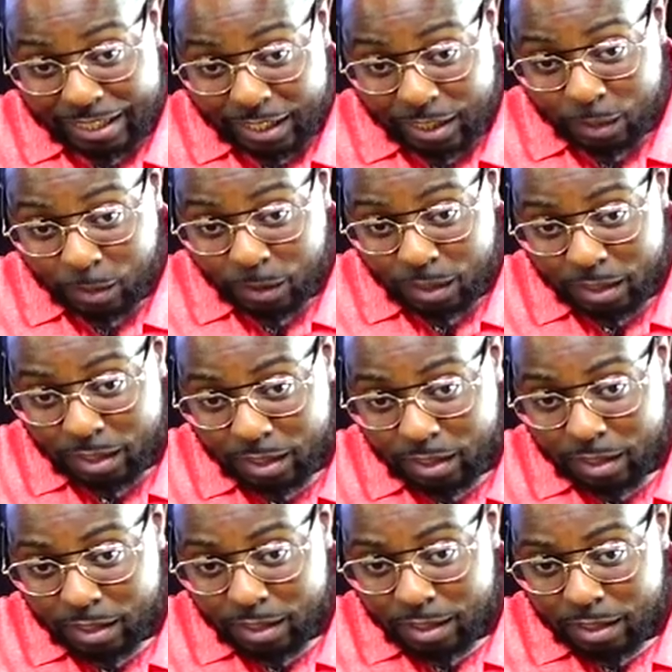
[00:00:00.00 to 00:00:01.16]
the glory.
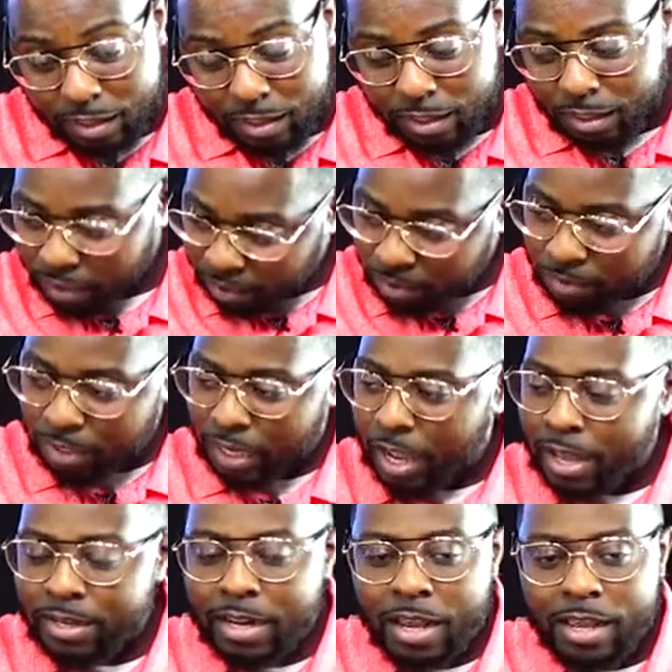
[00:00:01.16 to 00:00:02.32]
Okay,
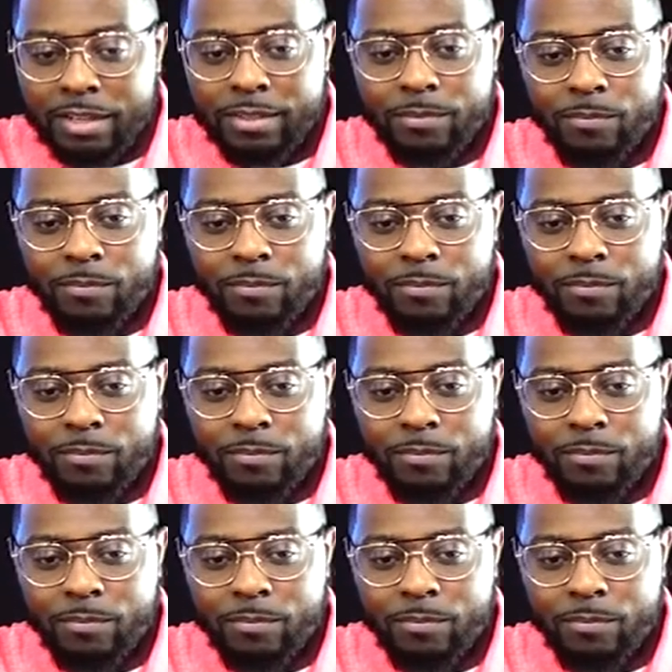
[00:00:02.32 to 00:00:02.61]
I die.